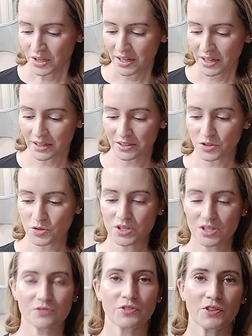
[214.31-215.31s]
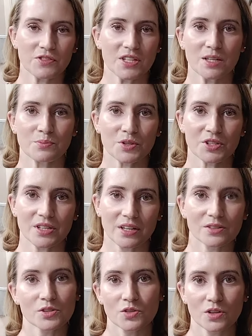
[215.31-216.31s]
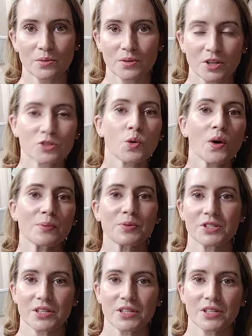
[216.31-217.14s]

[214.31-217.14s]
and it uses 15% ascorbic, or 20%